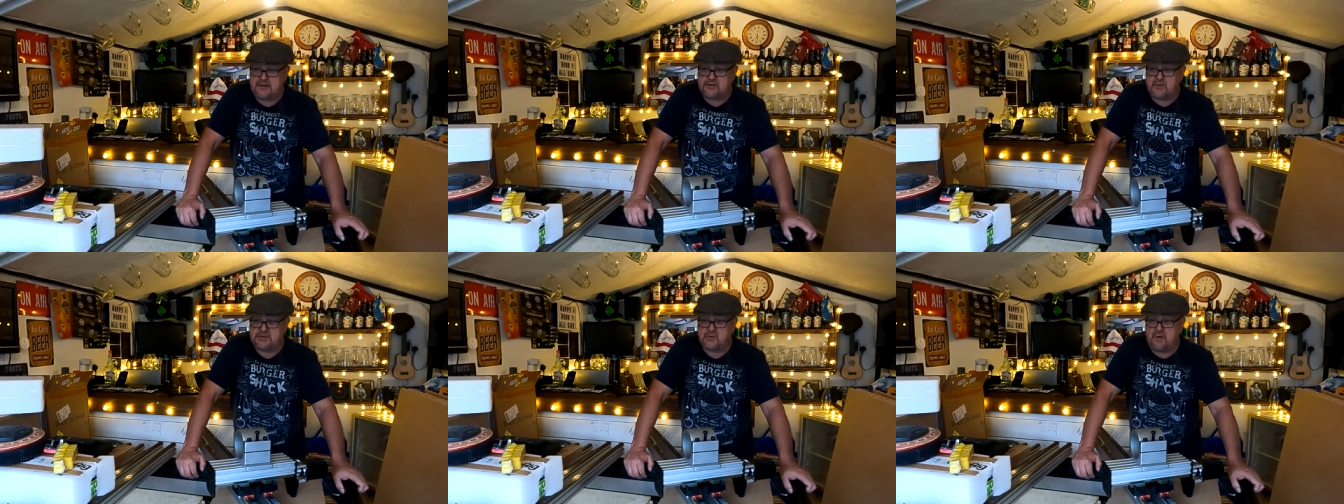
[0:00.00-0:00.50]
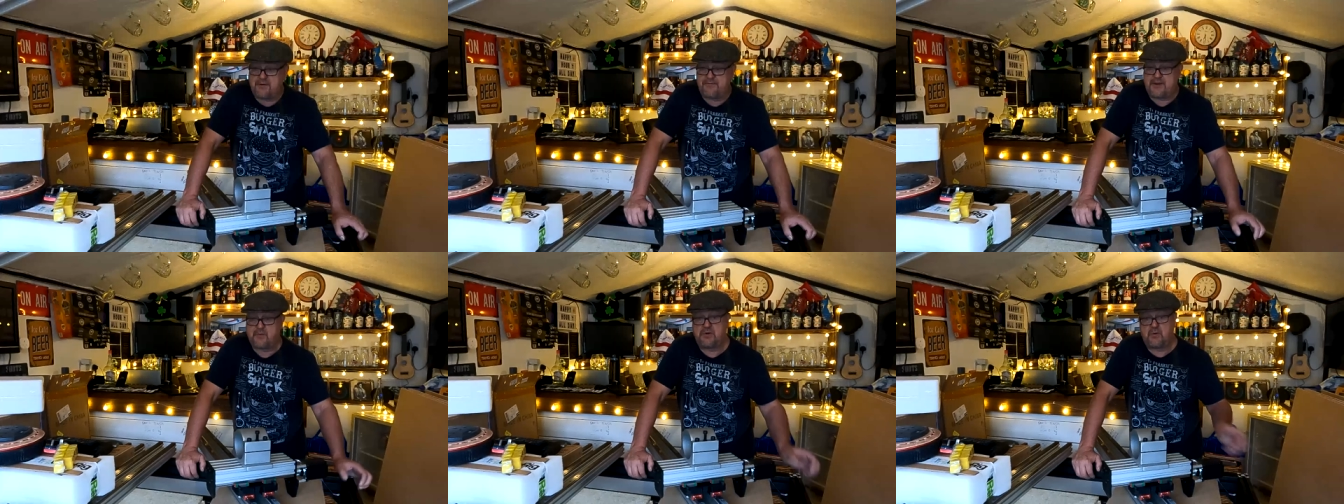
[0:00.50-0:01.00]
That's always
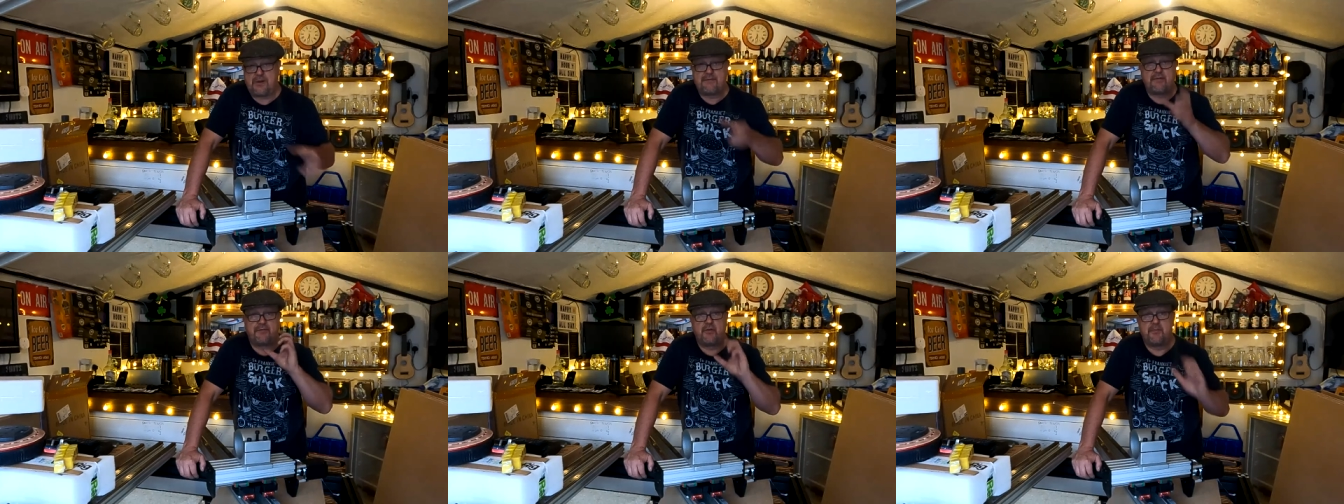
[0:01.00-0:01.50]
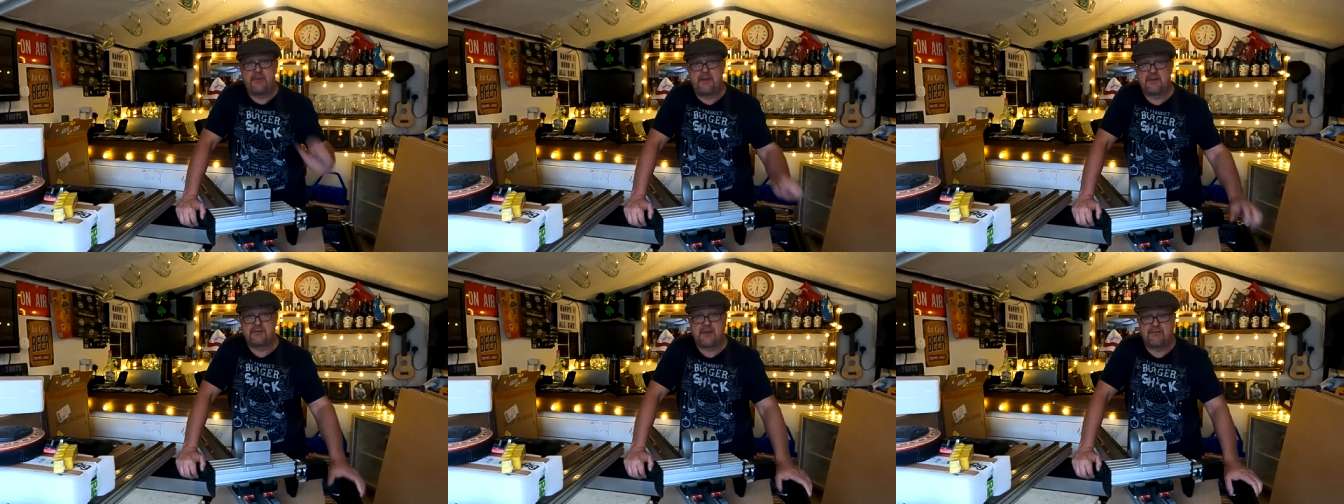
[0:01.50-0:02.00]
quite fun. We normally have a few
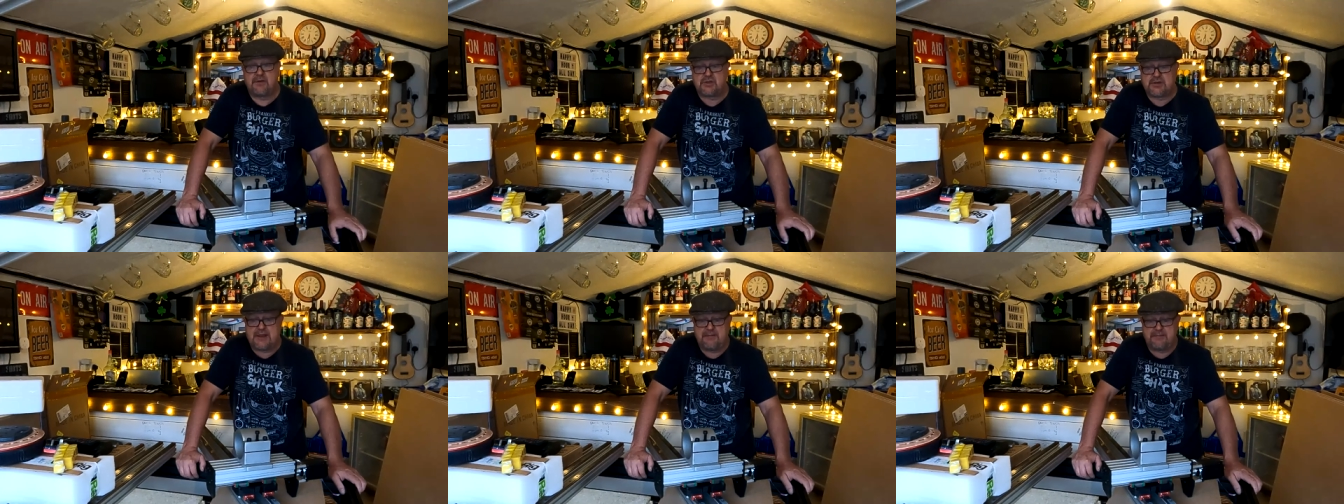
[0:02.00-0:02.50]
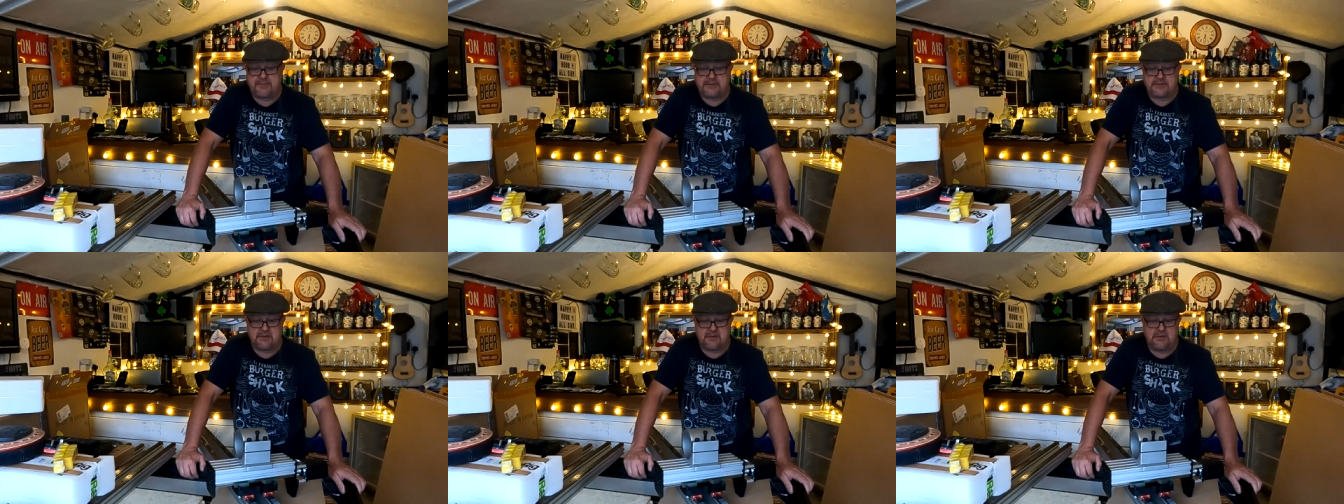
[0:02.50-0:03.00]
beers together in a chat,
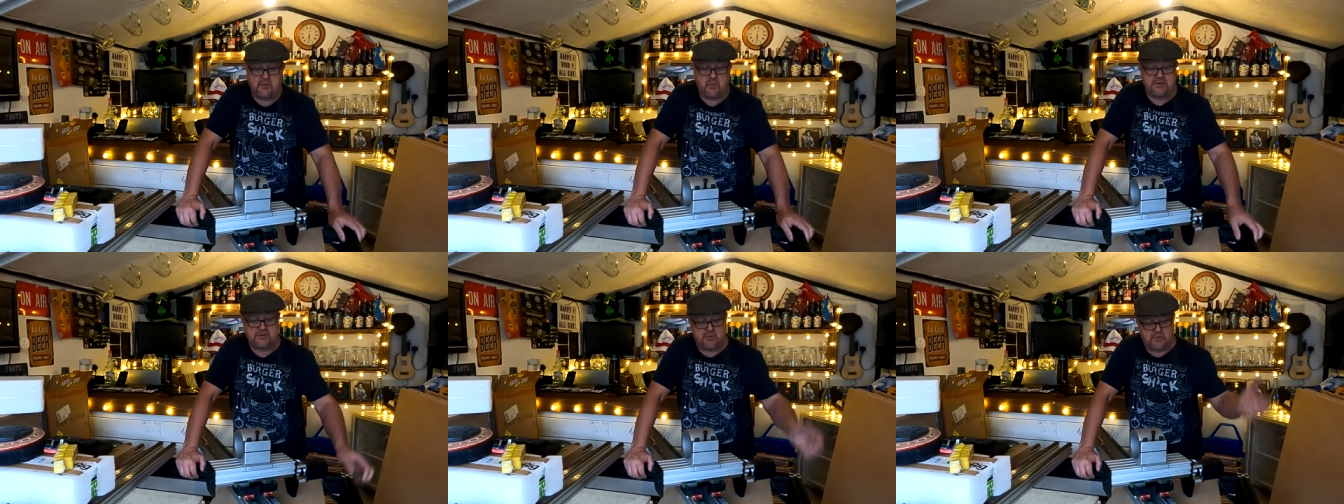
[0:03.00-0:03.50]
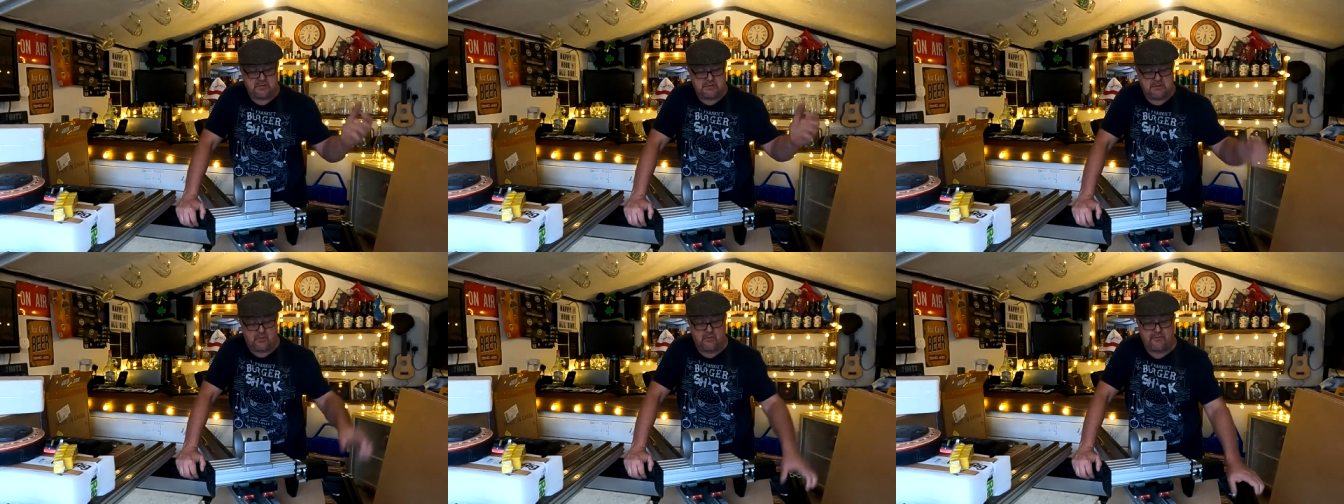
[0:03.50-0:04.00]
but uh, you, we talk
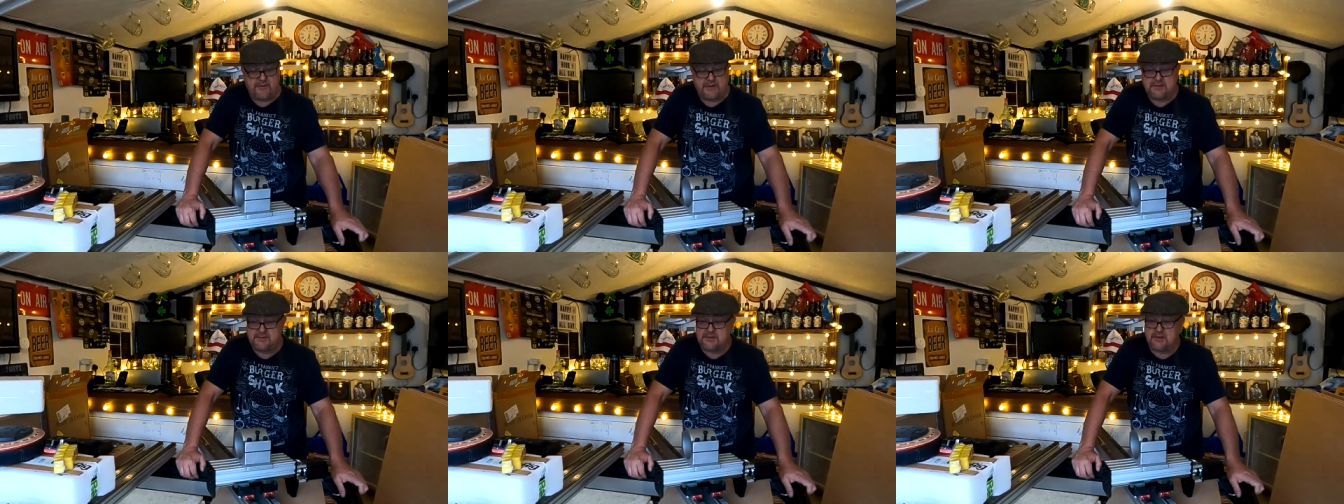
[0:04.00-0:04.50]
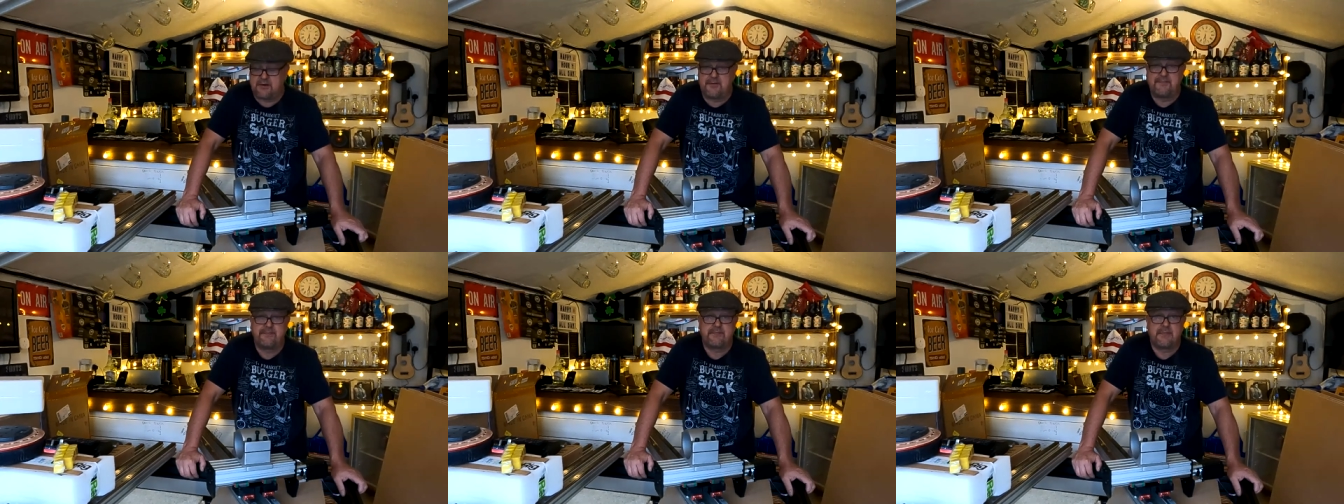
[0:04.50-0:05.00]
all things
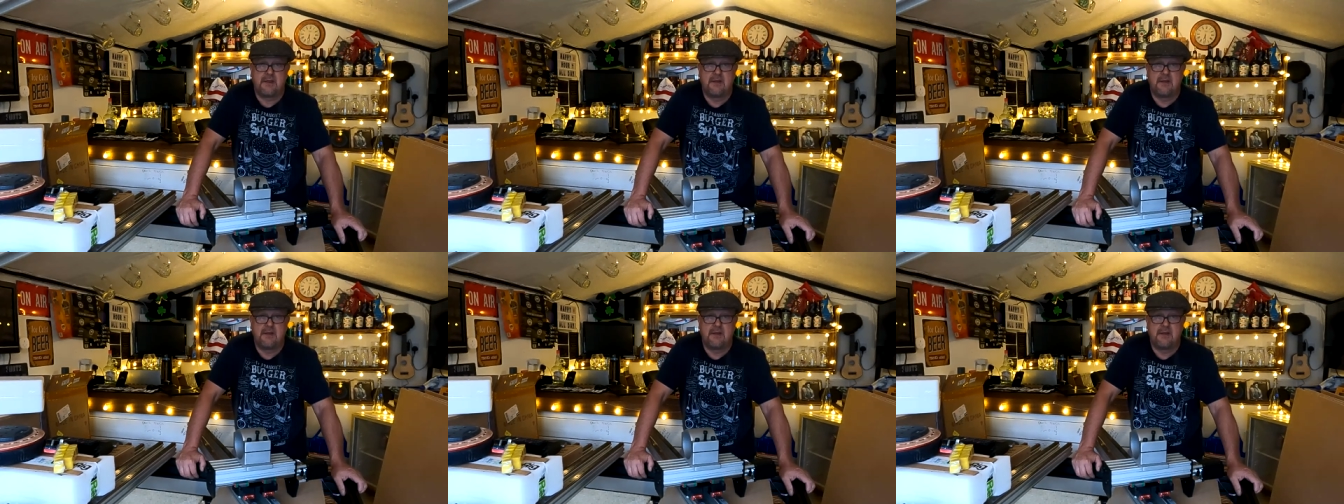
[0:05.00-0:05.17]
um,